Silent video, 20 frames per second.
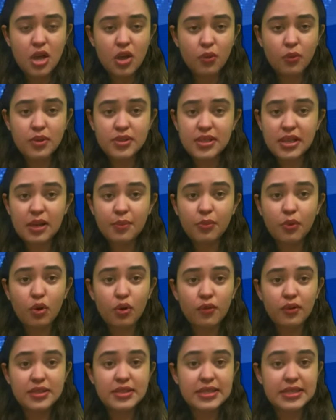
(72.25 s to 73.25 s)
was up
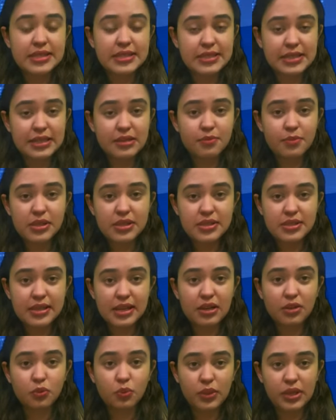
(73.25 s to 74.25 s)
over
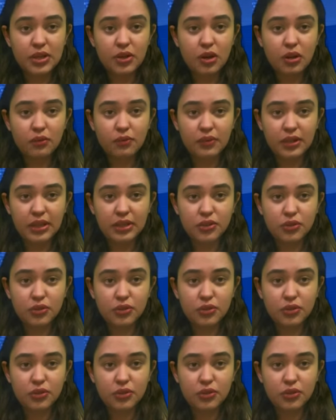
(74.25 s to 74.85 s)
16% week on week